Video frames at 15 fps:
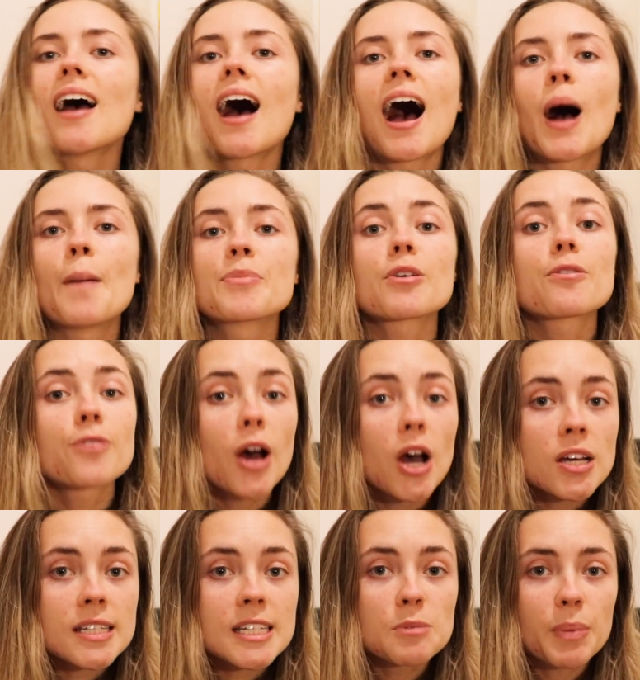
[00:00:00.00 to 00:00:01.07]
The
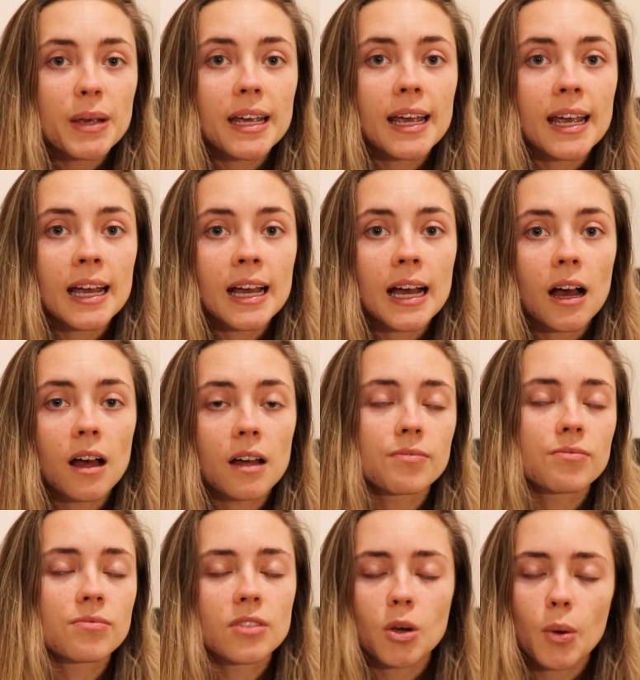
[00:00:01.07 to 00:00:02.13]
first being
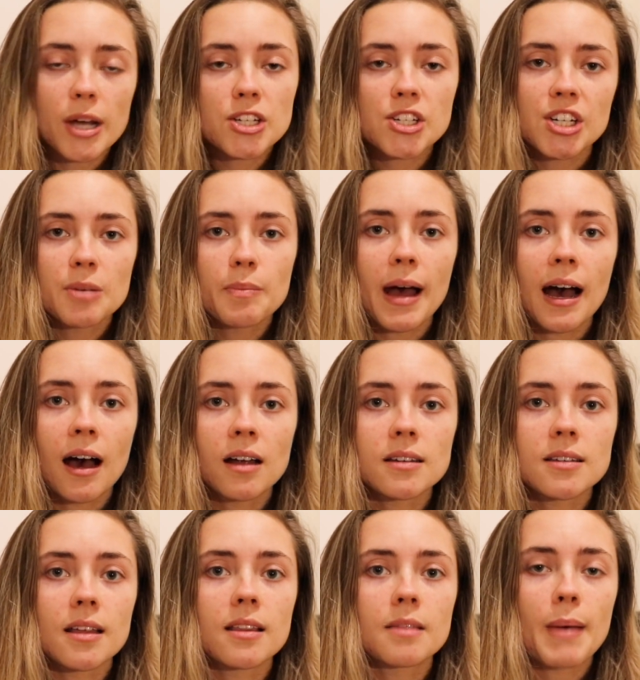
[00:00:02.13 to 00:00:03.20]
the question
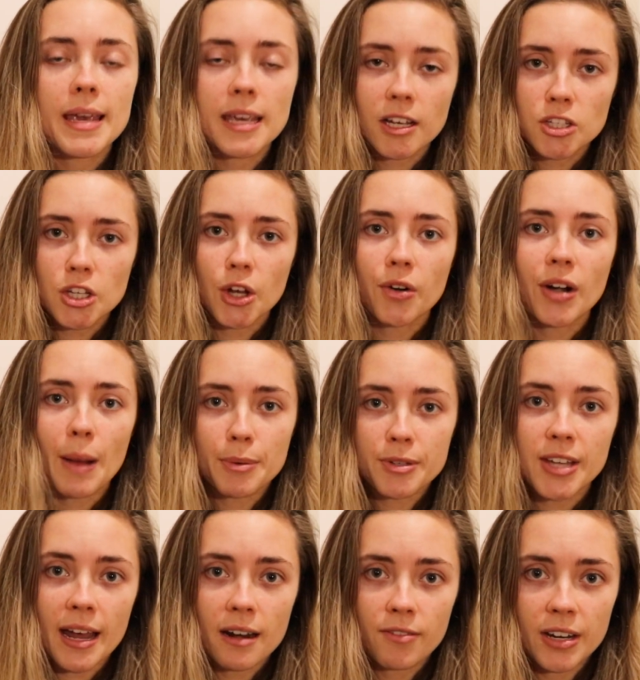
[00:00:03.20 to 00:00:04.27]
about baking soda and apple
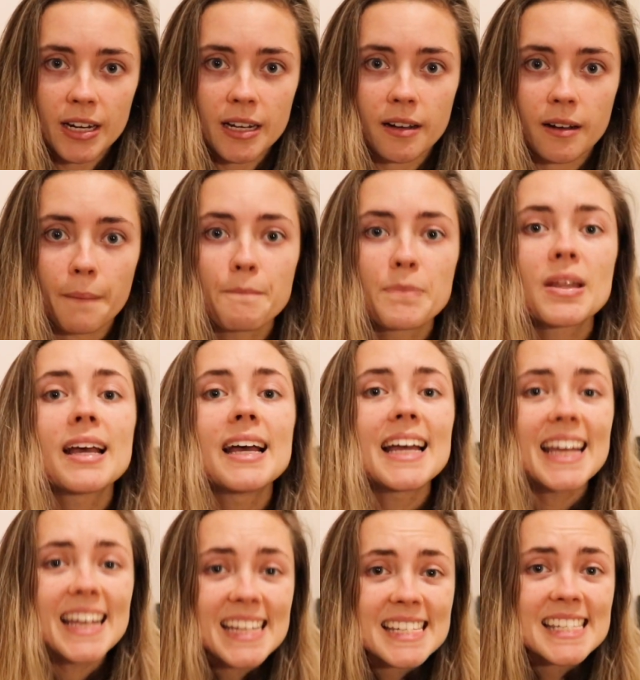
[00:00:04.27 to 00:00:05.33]
cider vinegar.
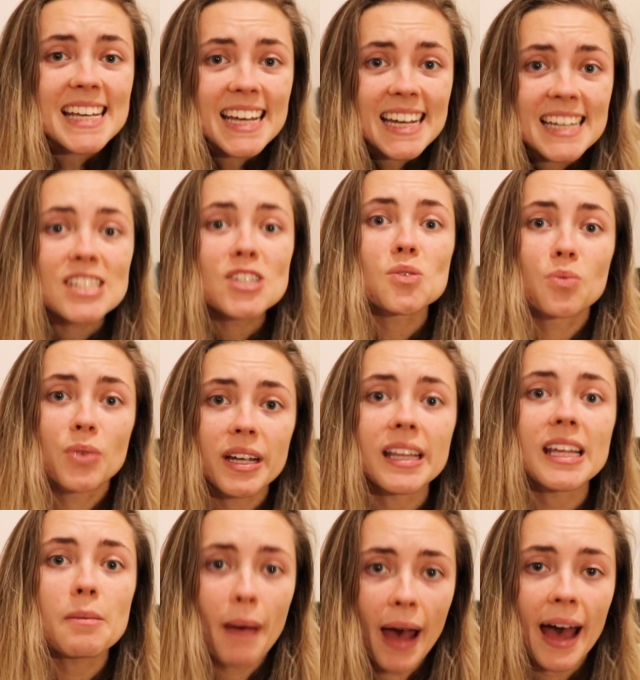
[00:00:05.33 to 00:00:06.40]
Is it
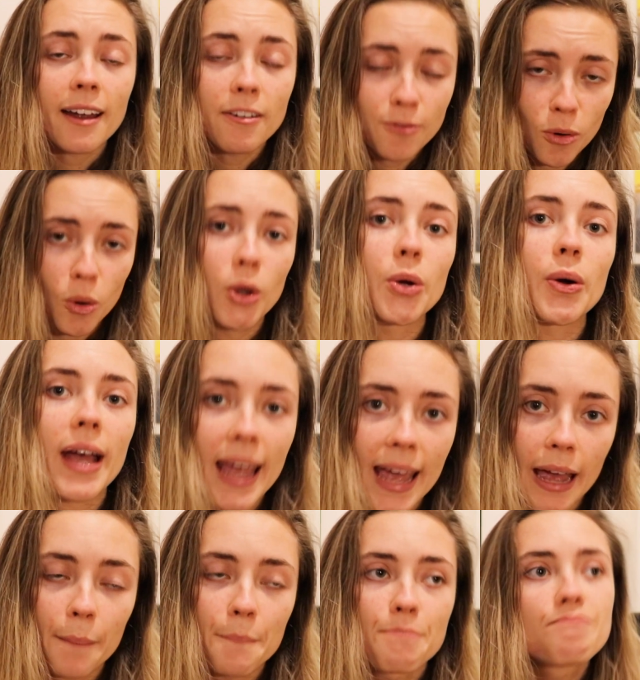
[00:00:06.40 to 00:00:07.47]
really bad for your
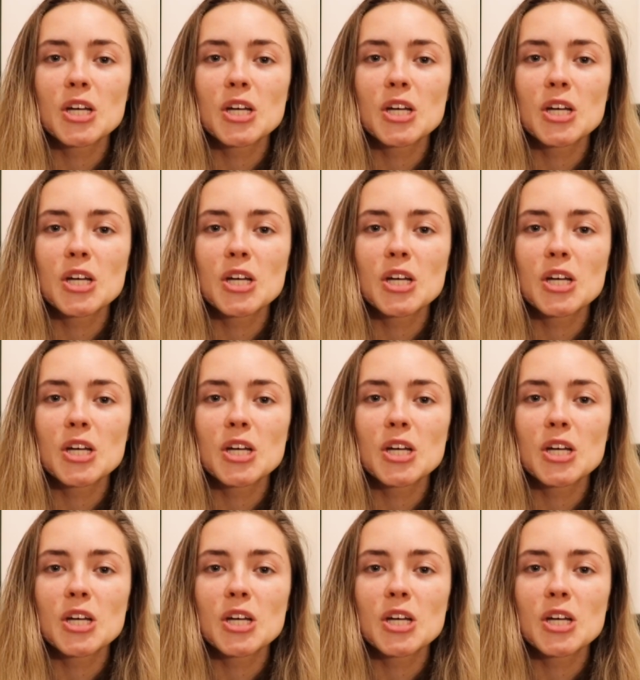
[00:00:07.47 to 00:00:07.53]
hair?